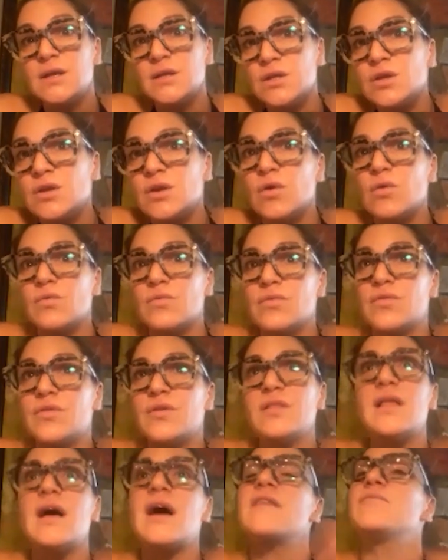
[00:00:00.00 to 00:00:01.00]
you know
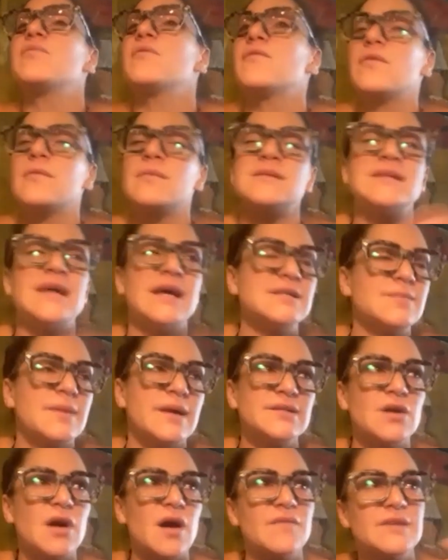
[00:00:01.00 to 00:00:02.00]
the live performance
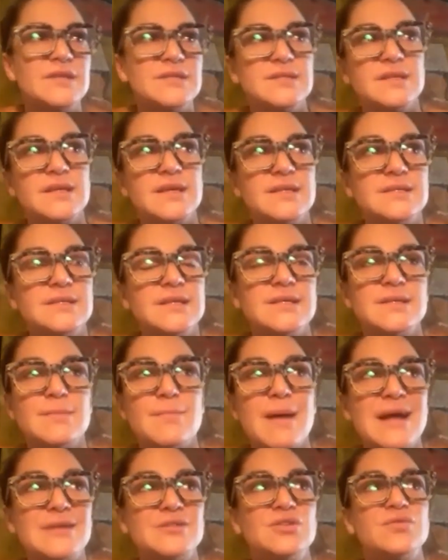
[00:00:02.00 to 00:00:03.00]
aspect obviously is is a
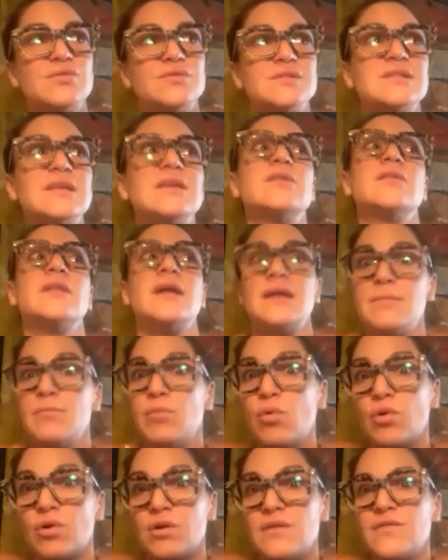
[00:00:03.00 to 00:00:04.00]
magical skill and
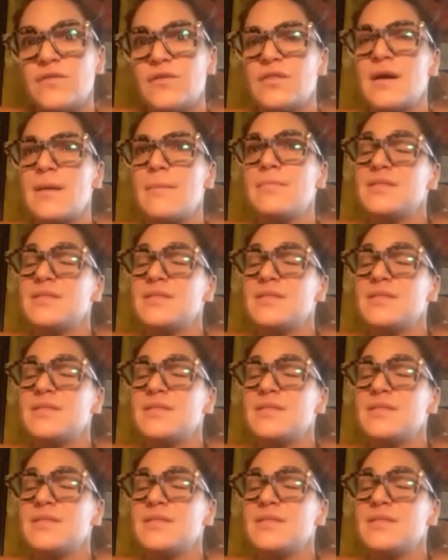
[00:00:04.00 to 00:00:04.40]
important for them